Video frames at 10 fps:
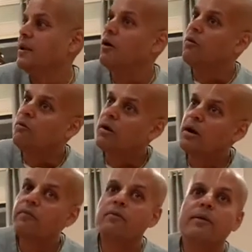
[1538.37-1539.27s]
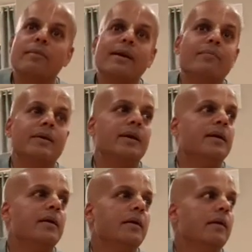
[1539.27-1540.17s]
No, wherever we may be,
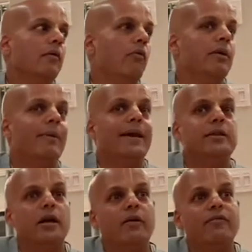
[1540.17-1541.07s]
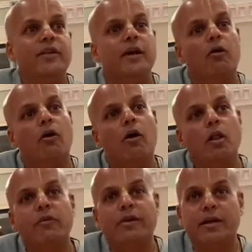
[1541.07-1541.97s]
we may dovetail
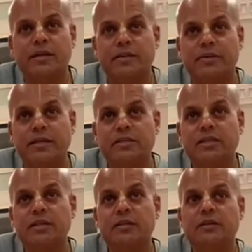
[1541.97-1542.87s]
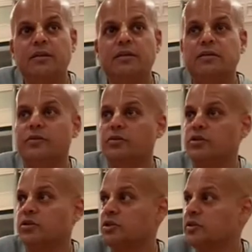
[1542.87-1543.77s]
all of our activities in
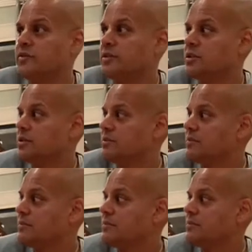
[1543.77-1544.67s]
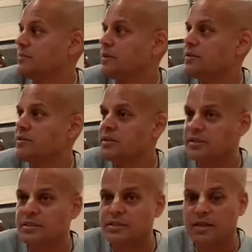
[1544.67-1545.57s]
devotional service. Okay, so
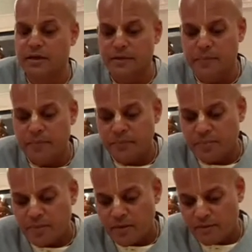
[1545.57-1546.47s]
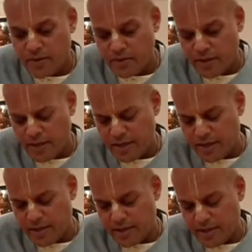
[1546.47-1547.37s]
this is the
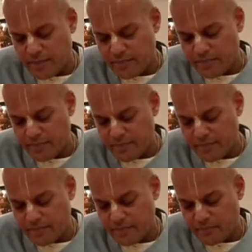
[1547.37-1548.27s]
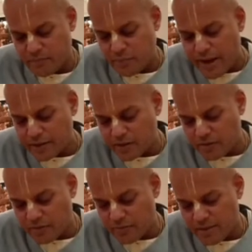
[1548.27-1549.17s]
very
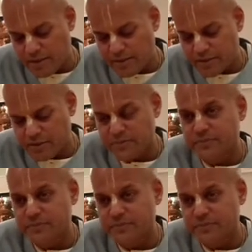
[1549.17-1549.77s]
practical means.